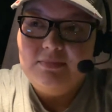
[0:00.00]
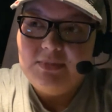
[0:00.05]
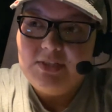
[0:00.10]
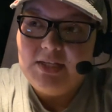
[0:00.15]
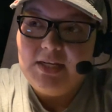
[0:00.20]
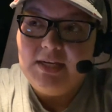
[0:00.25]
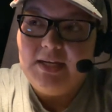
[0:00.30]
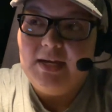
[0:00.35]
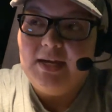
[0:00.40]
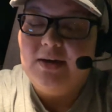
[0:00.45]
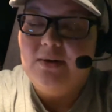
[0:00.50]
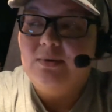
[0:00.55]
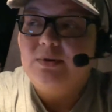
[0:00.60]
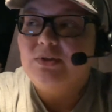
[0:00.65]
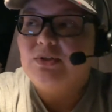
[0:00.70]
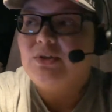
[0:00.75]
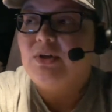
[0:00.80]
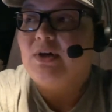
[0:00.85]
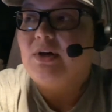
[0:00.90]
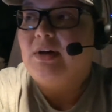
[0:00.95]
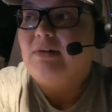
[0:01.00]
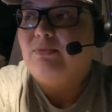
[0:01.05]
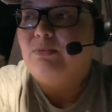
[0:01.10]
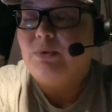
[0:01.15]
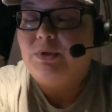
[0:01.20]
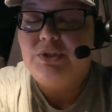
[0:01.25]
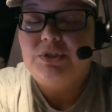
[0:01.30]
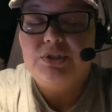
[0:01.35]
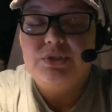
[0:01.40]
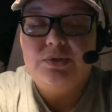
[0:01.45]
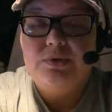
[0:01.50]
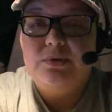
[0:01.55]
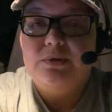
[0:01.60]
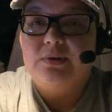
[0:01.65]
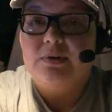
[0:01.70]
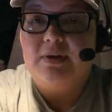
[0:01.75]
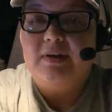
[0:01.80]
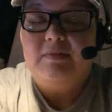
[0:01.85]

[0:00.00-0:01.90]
take hours off, which is cool.